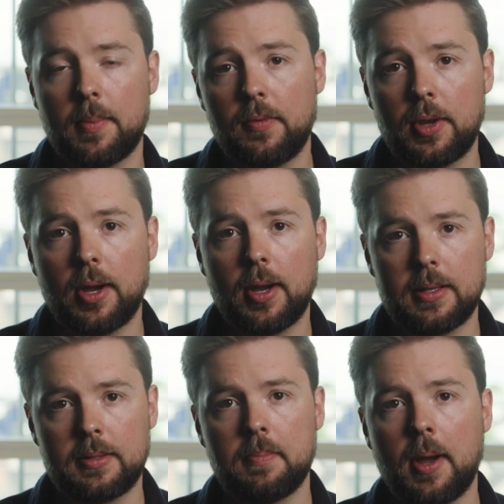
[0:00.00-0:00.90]
some of you
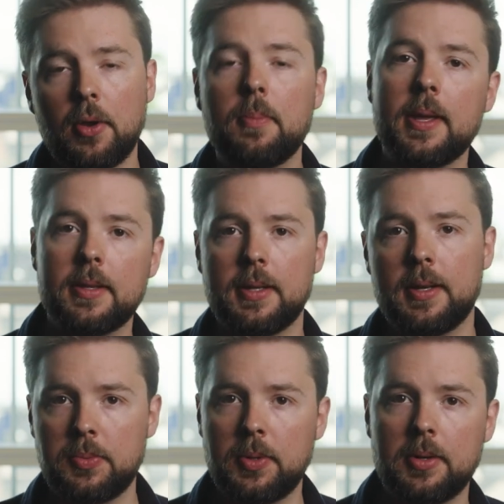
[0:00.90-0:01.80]
guys might not be at the
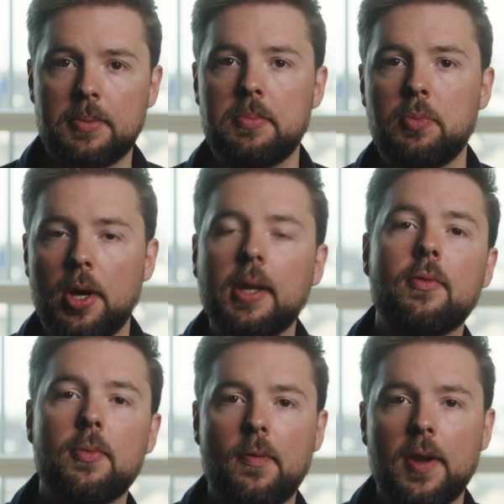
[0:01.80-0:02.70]
stage where you're
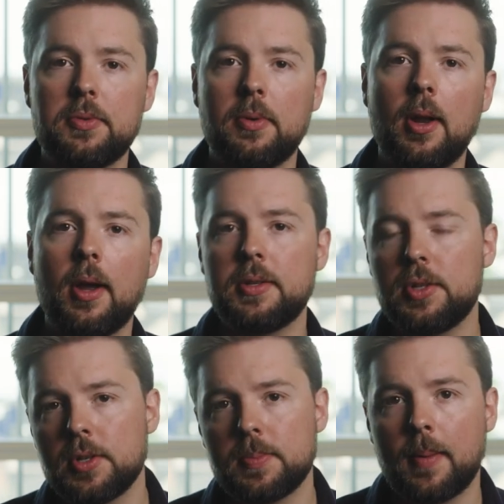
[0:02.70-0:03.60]
working for professional clients.
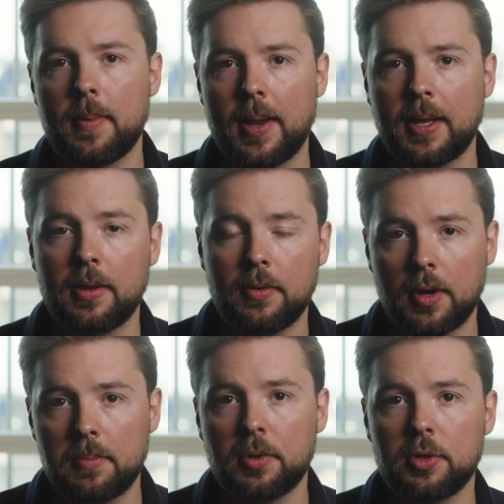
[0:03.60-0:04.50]
You just might be making your
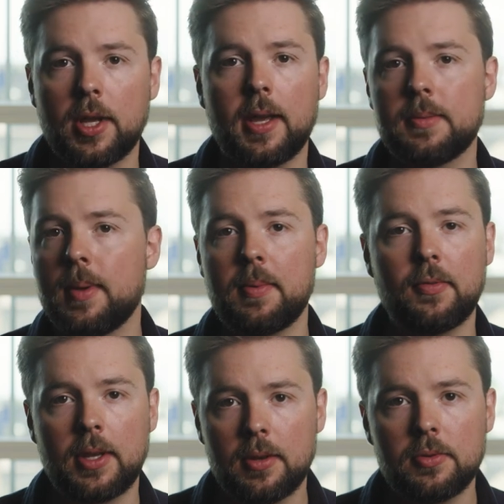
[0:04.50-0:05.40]
own projects, maybe
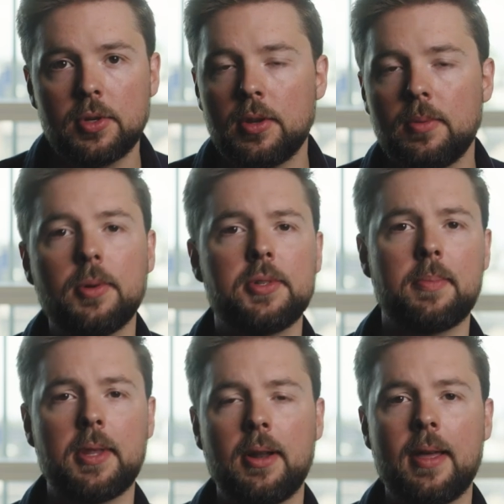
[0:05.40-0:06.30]
for YouTube or
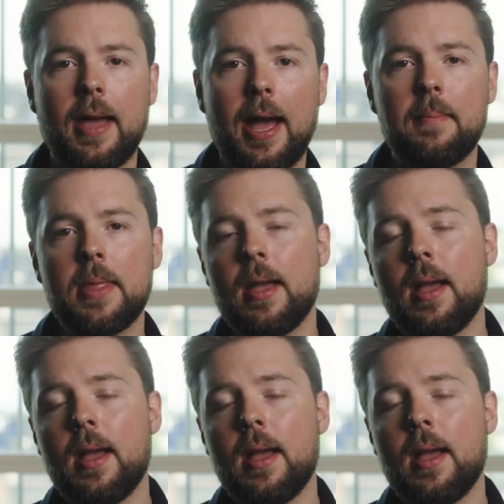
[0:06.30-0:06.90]
something like that.